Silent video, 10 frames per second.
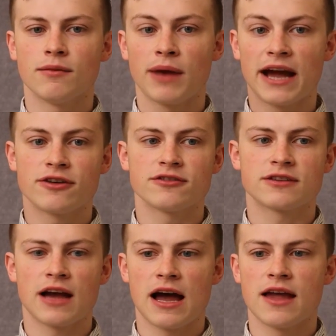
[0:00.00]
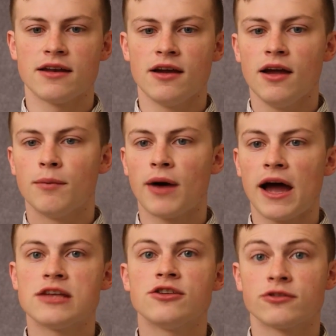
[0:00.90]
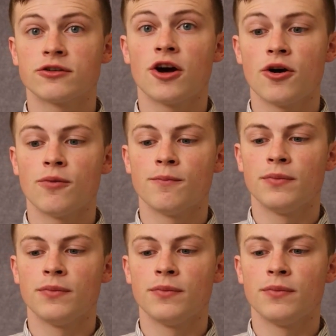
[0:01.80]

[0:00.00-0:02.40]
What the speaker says: Buyer's Guide, Buying Your Home